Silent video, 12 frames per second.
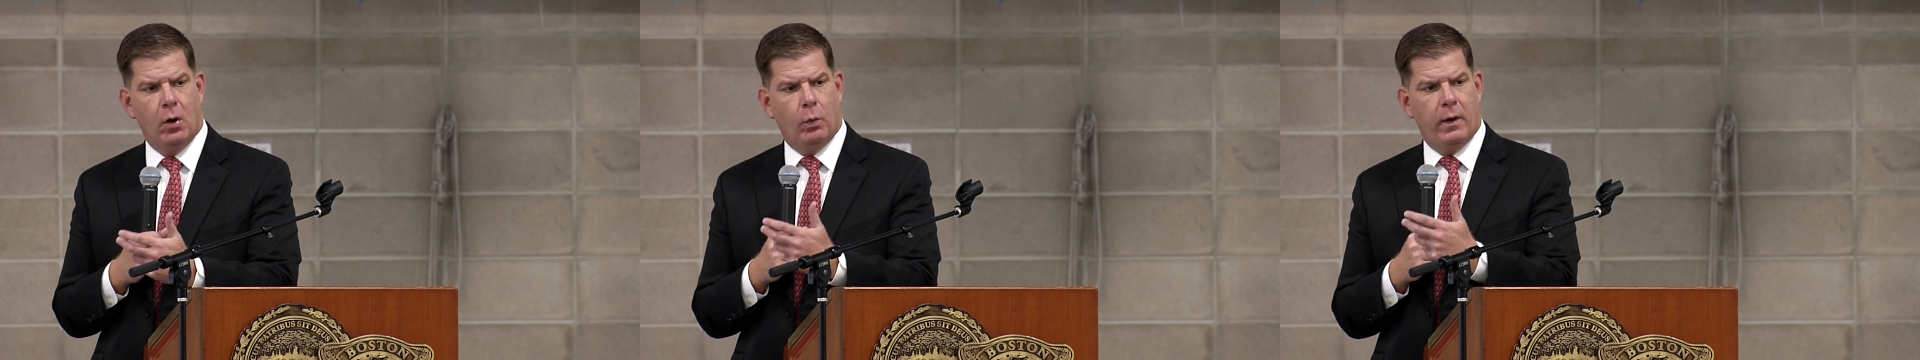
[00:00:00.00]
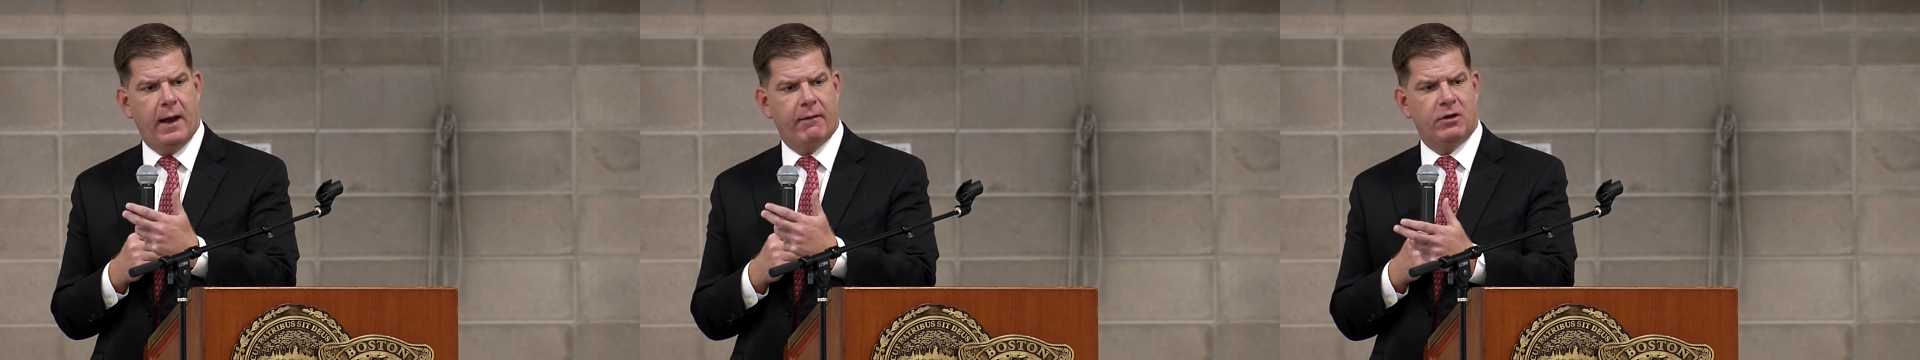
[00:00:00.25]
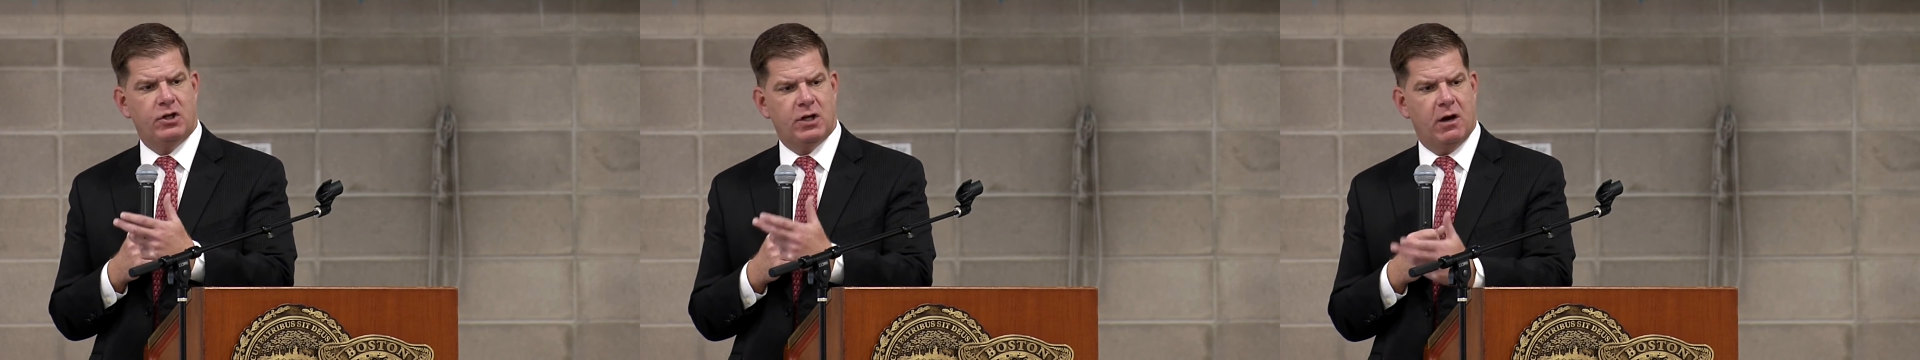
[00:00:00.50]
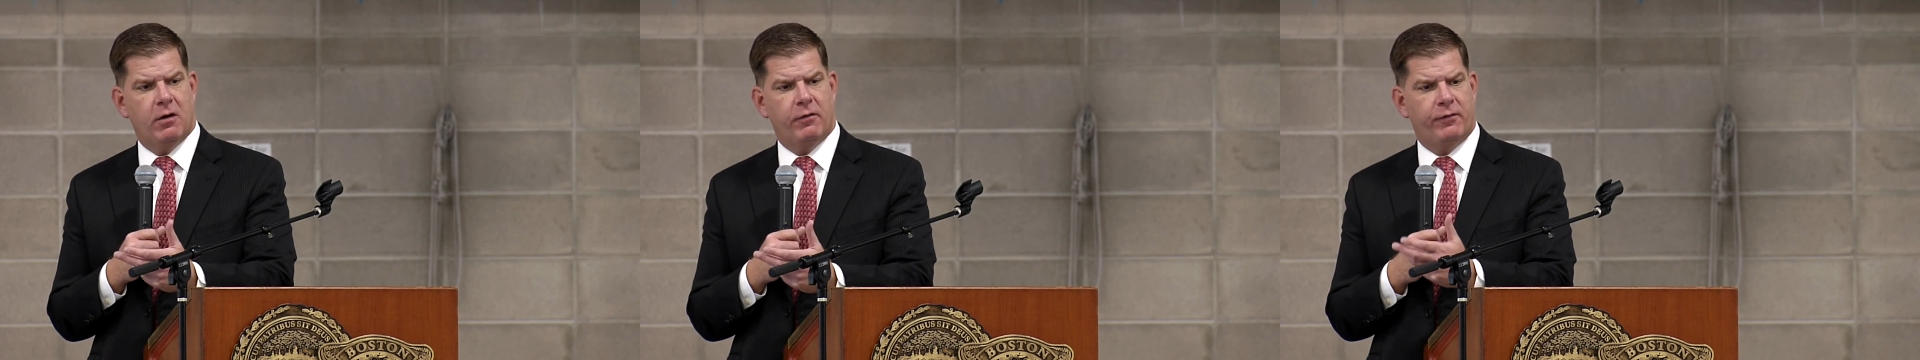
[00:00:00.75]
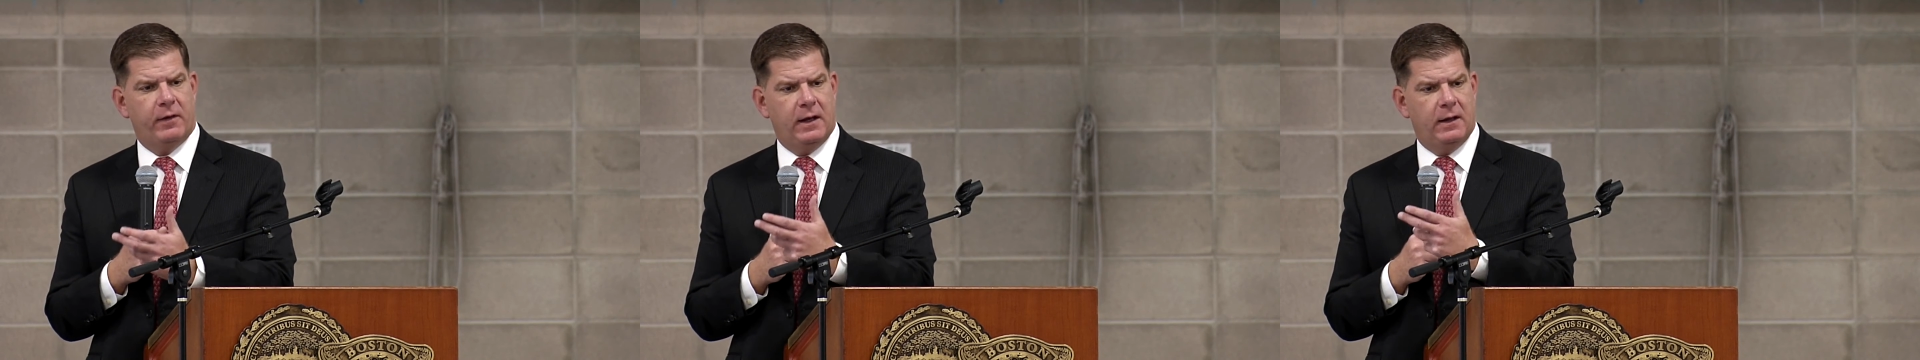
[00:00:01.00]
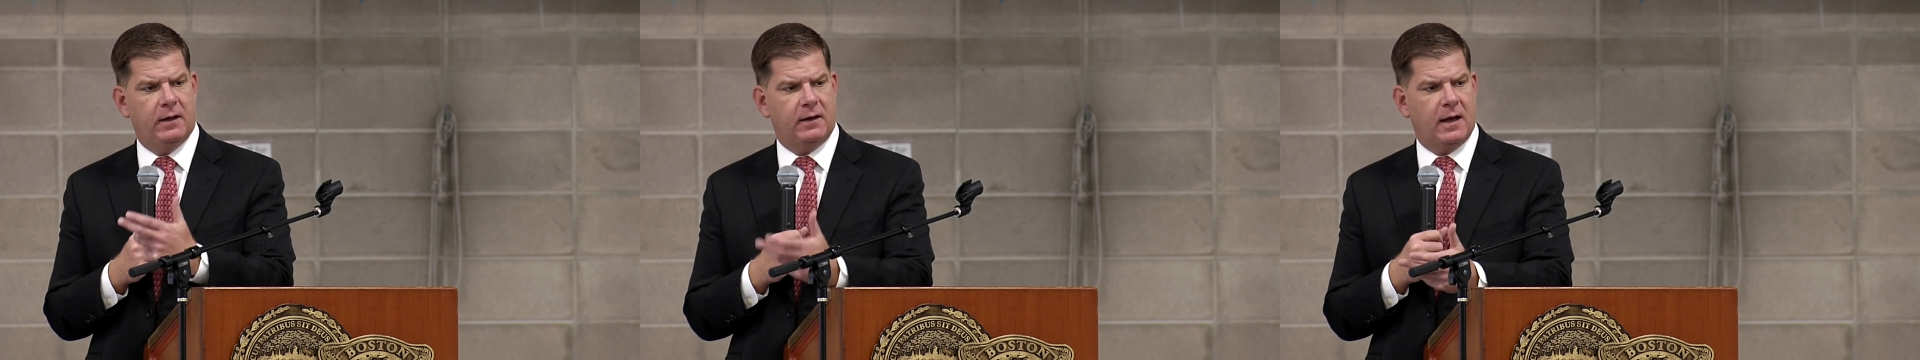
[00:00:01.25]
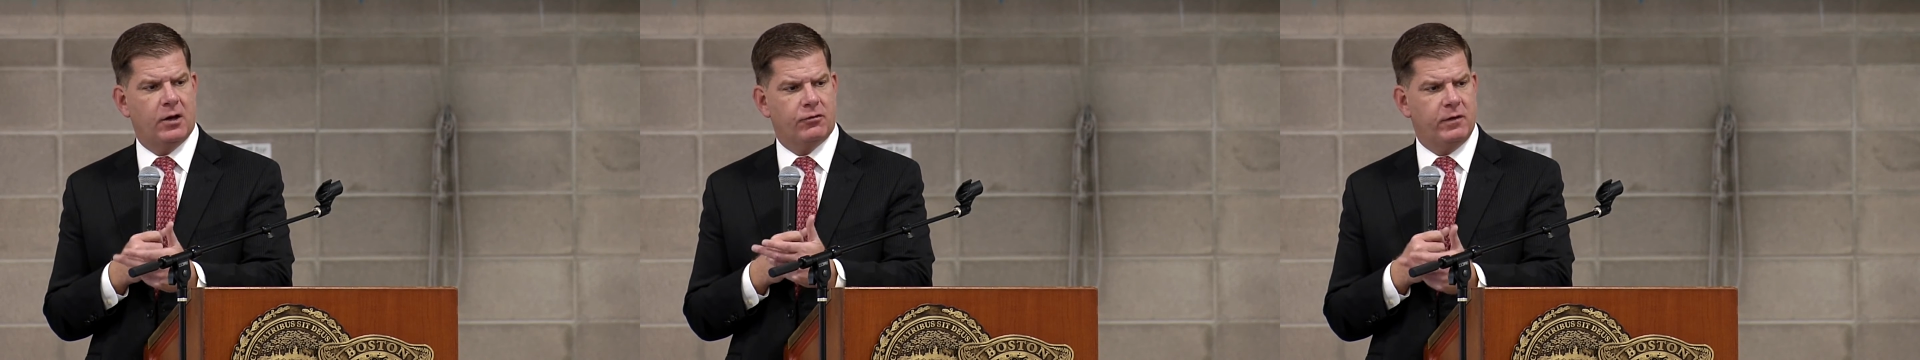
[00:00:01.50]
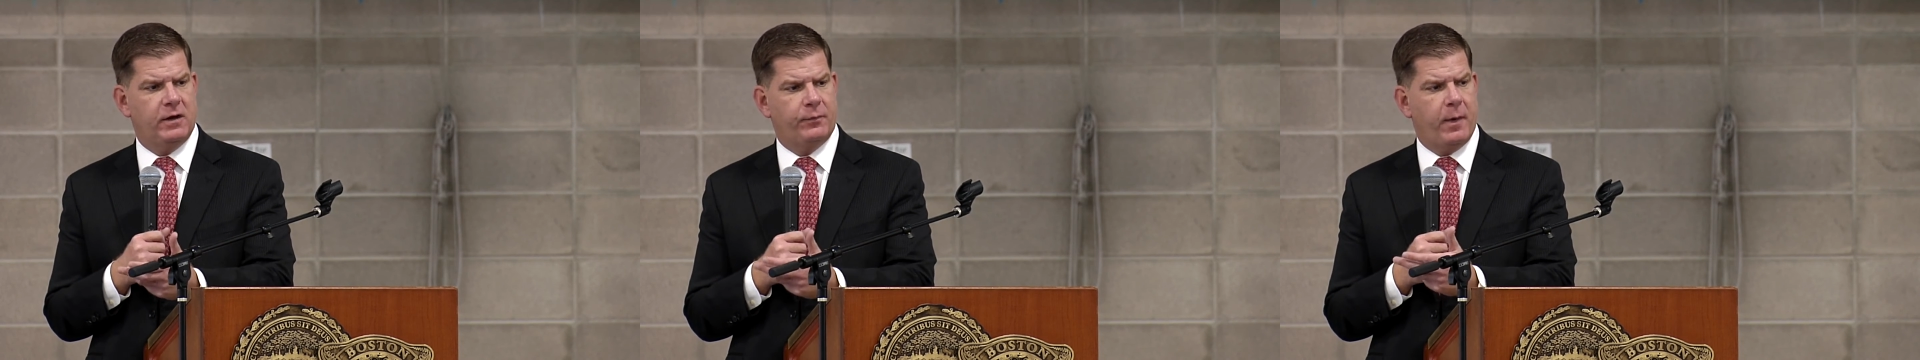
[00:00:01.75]
where every sheriff in the
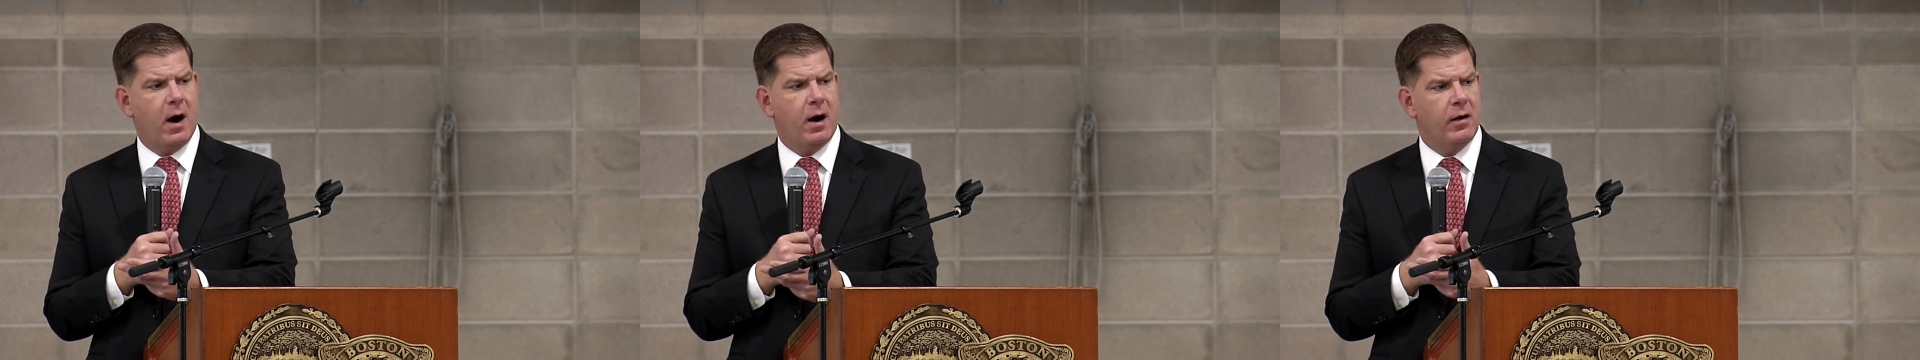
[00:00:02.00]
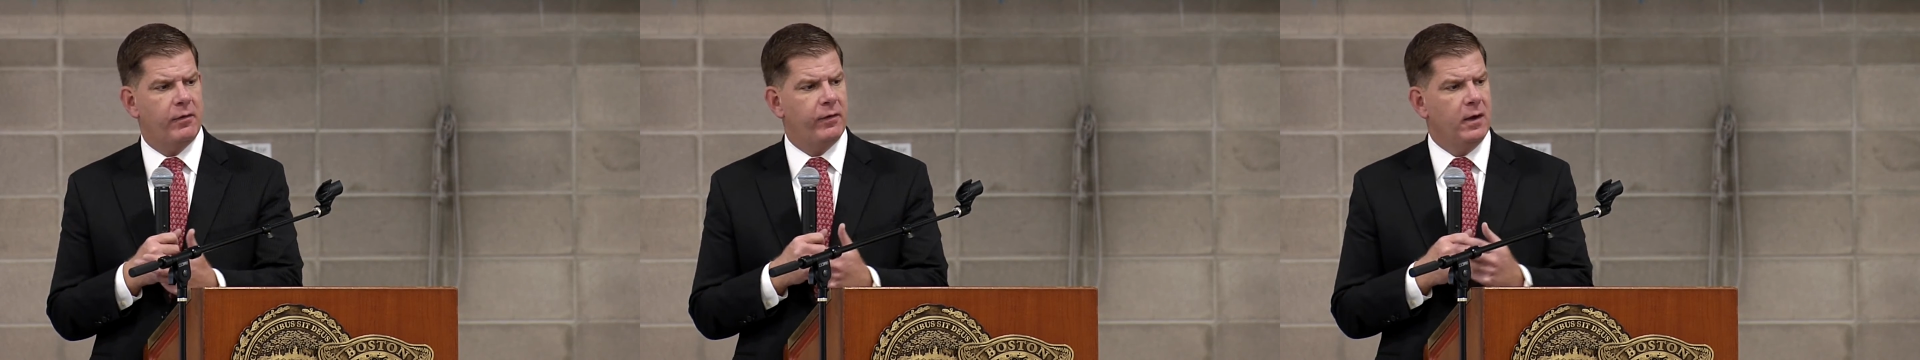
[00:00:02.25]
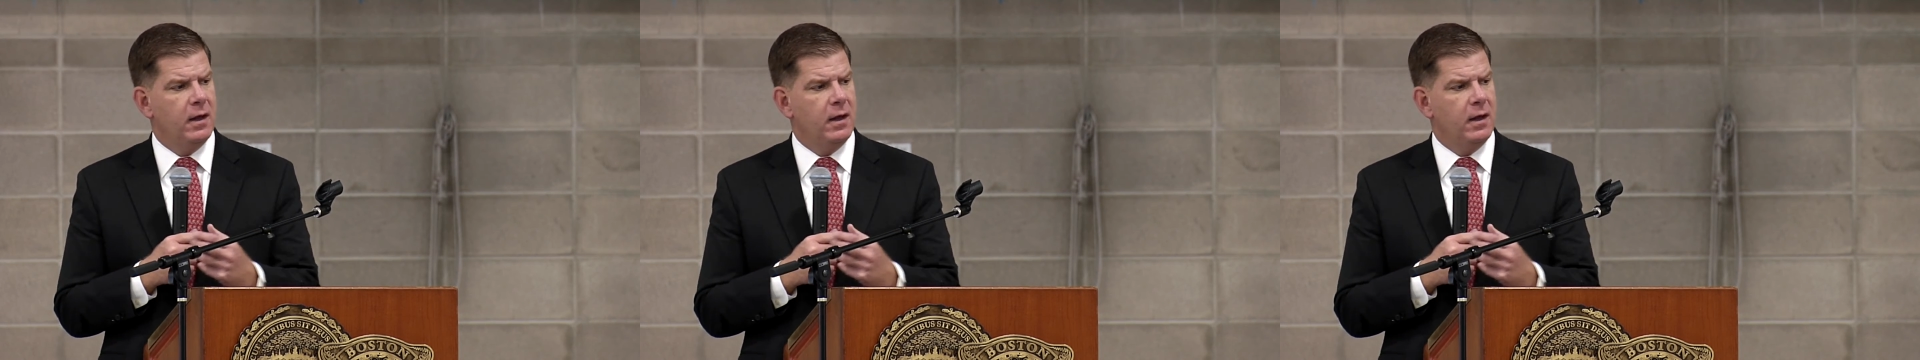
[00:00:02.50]
country is part of.